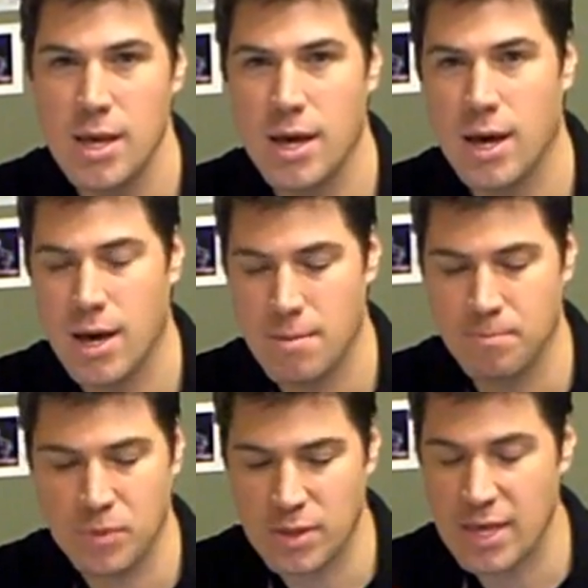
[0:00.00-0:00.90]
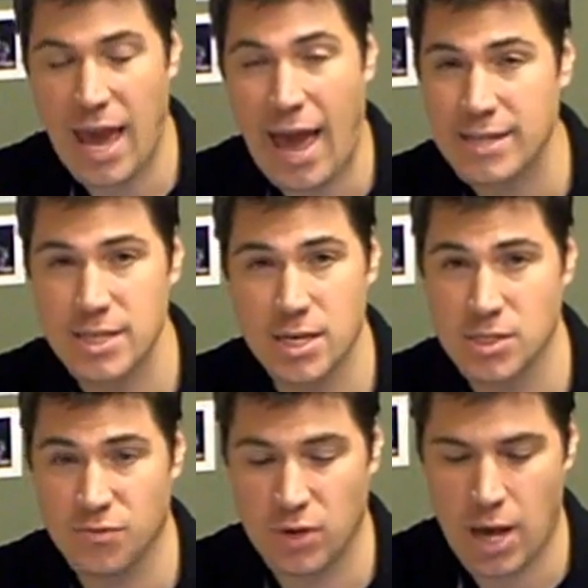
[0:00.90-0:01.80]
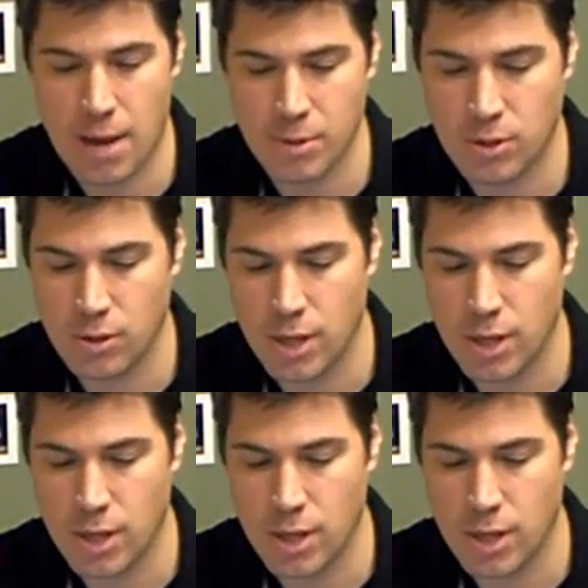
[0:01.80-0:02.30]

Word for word: Um, the acting is phenomenal.